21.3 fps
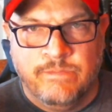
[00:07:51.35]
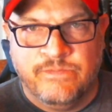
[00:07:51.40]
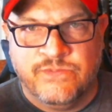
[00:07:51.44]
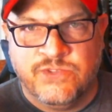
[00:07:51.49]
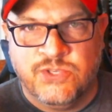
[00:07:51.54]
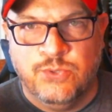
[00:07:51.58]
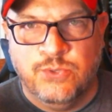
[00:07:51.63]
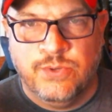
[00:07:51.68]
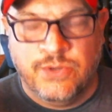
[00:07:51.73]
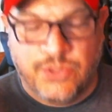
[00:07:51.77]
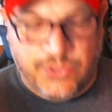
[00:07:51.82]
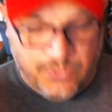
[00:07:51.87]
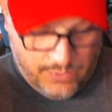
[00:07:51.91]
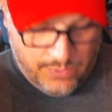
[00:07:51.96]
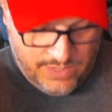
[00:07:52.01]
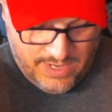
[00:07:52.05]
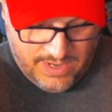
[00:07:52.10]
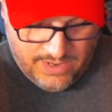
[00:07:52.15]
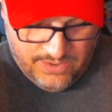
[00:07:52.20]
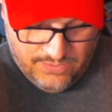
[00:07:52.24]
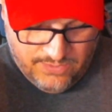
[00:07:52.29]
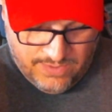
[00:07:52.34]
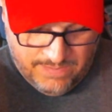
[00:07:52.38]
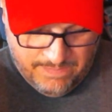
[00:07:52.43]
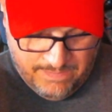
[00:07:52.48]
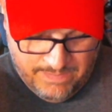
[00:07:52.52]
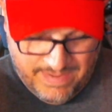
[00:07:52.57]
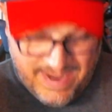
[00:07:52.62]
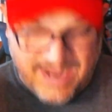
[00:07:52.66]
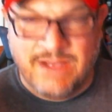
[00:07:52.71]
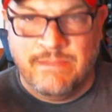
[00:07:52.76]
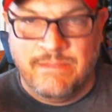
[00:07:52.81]
200 and 300
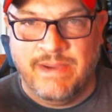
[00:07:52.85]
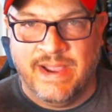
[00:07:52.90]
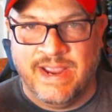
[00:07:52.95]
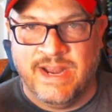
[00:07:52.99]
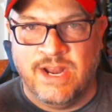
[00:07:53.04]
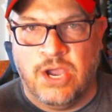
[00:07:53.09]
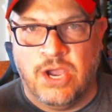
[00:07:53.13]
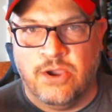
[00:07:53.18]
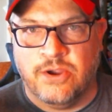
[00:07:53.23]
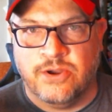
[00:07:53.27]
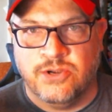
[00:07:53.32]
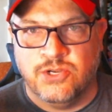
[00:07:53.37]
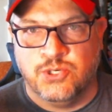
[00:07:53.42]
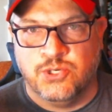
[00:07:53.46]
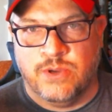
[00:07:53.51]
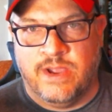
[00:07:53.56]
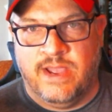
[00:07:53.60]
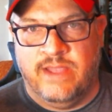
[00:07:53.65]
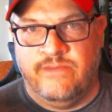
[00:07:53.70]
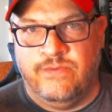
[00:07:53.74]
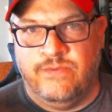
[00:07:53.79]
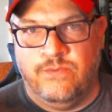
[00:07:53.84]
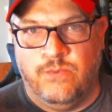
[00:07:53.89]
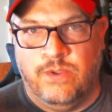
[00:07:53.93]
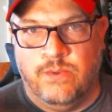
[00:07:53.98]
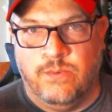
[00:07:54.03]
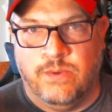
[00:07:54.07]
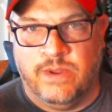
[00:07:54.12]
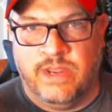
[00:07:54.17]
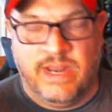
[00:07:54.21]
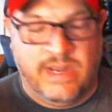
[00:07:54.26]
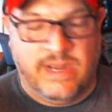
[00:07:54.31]
megabyte hard drive and we
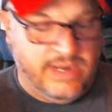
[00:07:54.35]
were getting